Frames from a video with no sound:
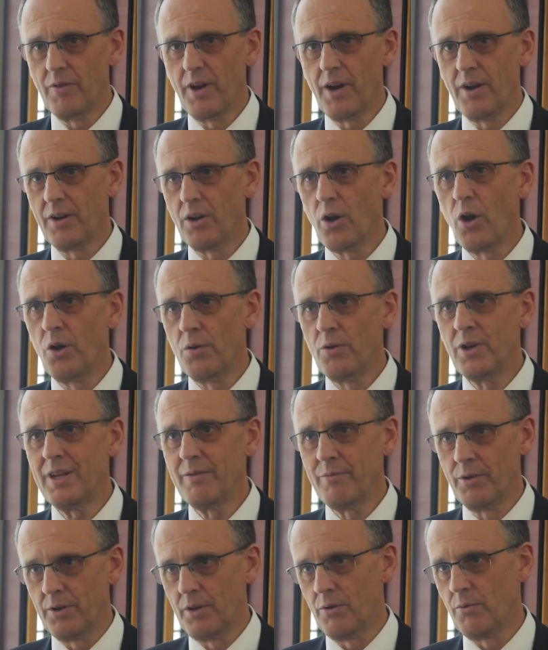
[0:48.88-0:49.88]
very
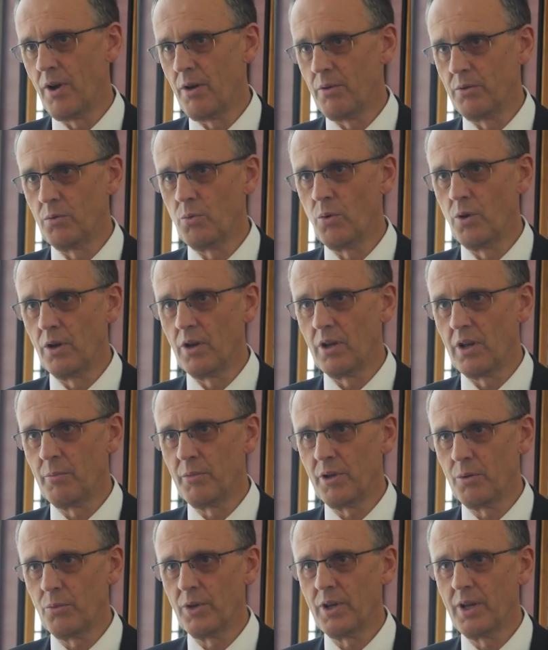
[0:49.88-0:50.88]
uneven around the world. I
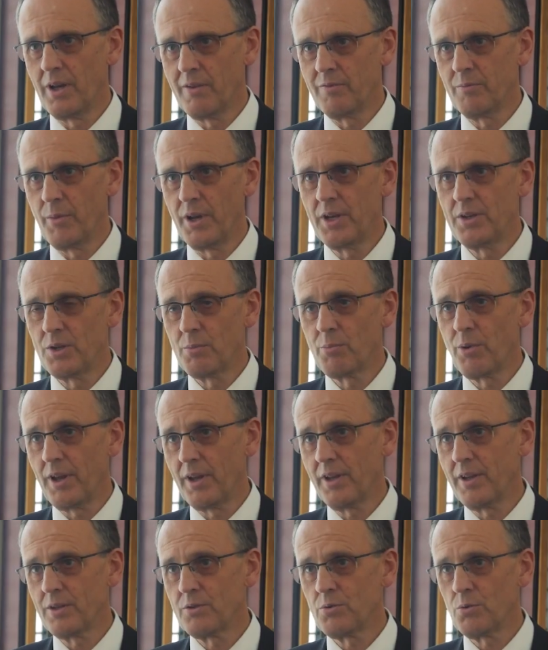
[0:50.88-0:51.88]
mean, we have major
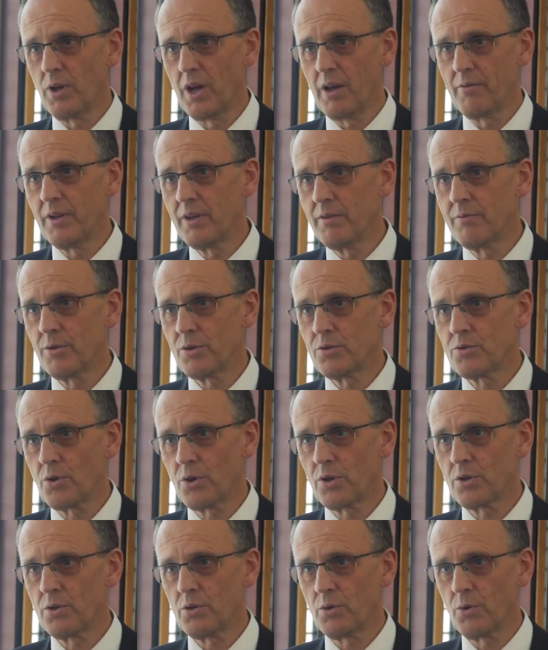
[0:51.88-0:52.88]
players who have
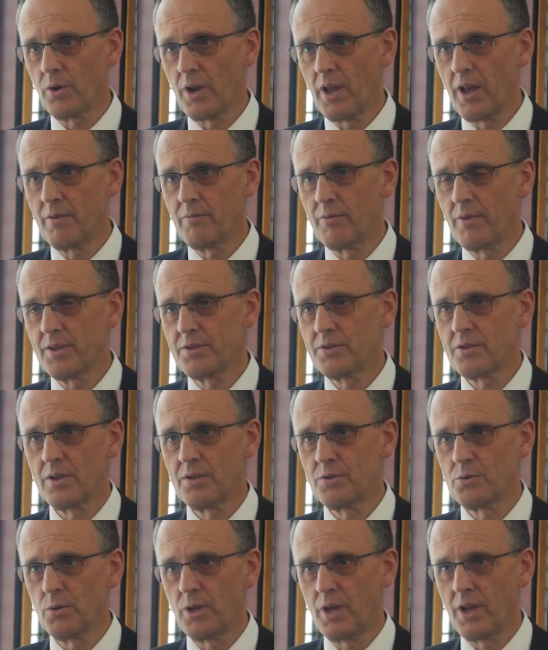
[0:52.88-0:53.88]
infrastructure, who have
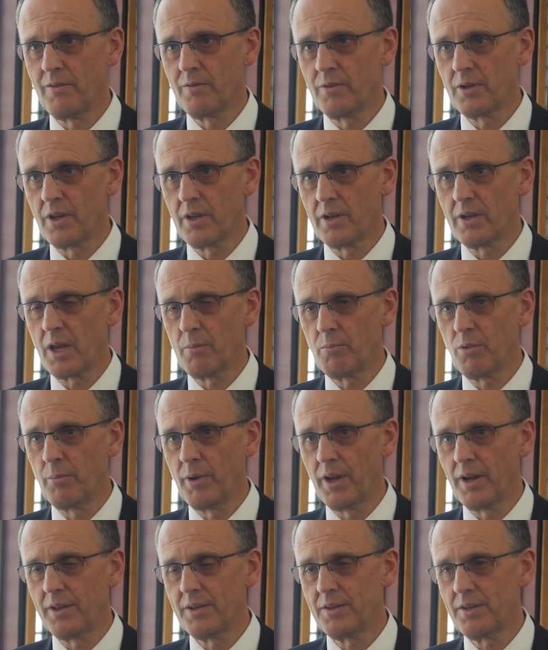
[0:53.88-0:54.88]
vessels, who have
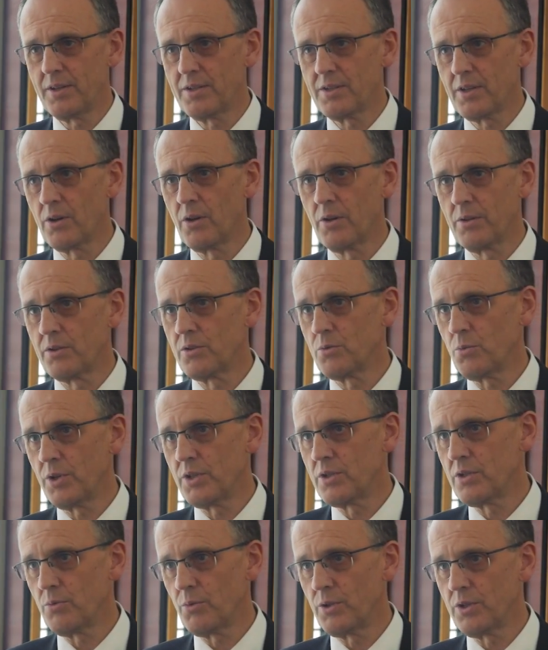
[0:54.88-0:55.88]
capabilities, and others
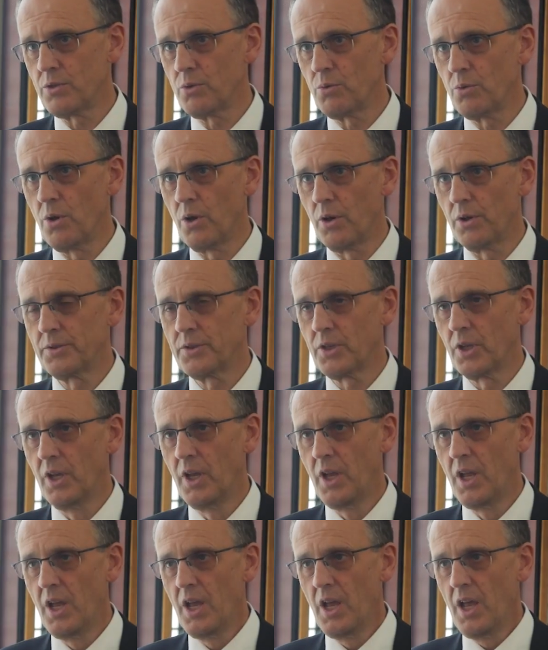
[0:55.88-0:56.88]
which do not.
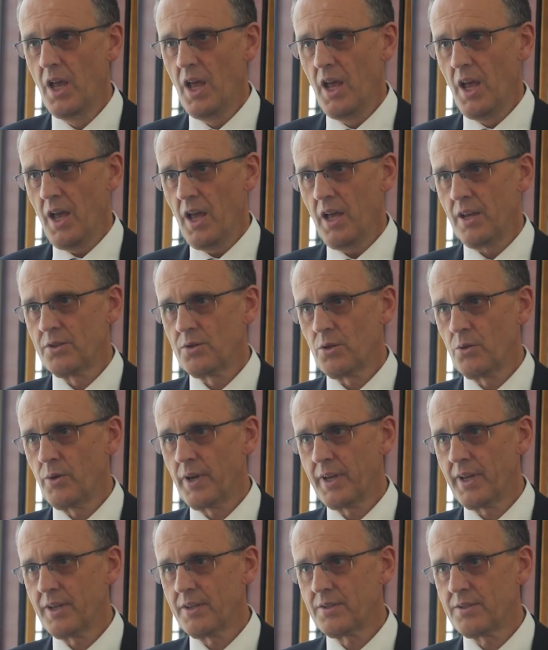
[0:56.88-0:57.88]
And
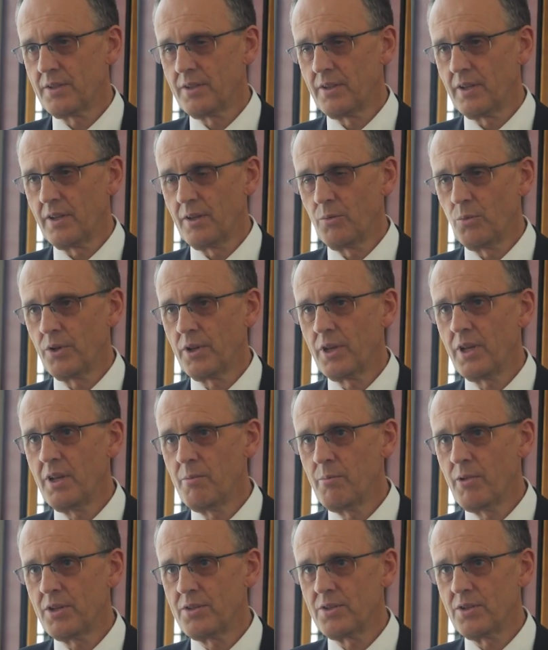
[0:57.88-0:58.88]
so I guess the one
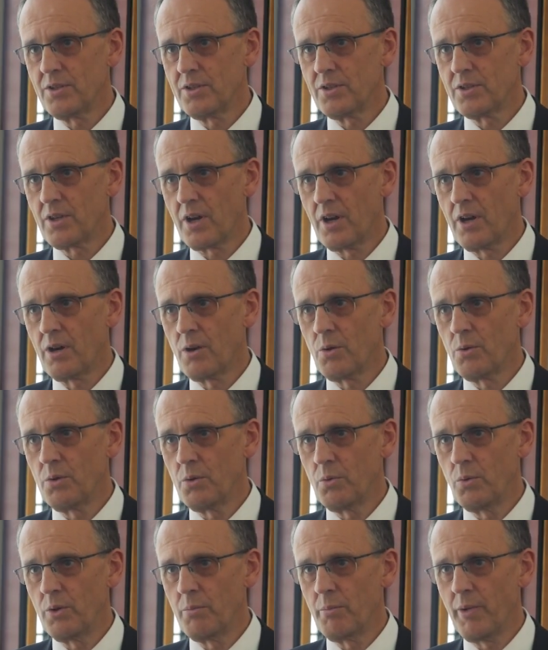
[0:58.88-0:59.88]
key message is how
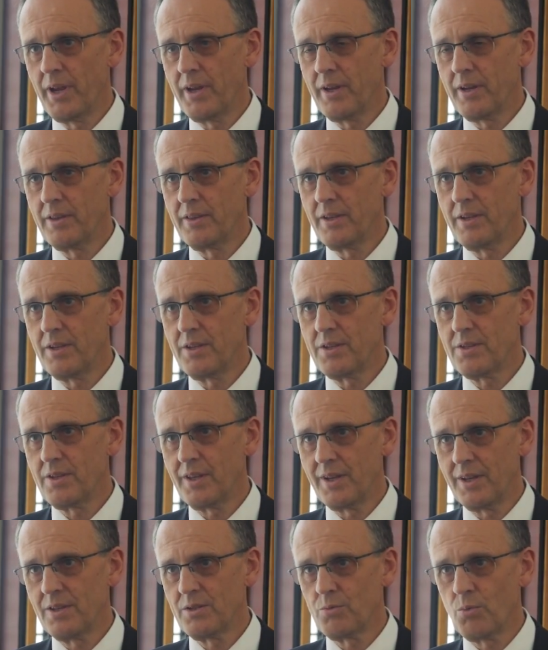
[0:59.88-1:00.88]
do we make these
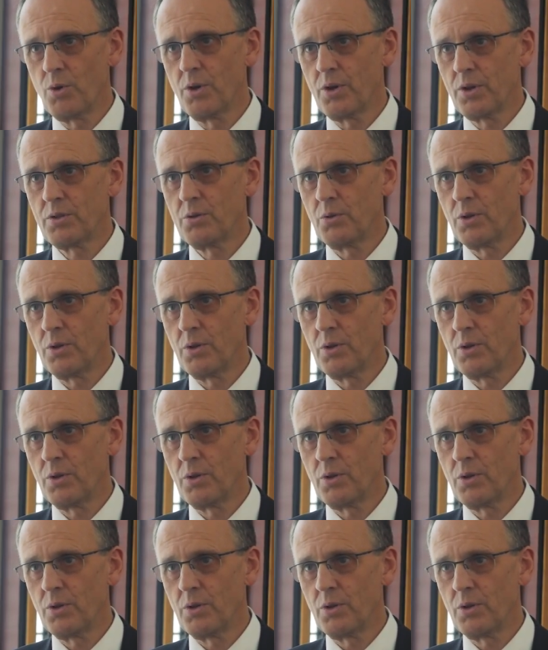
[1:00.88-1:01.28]
things work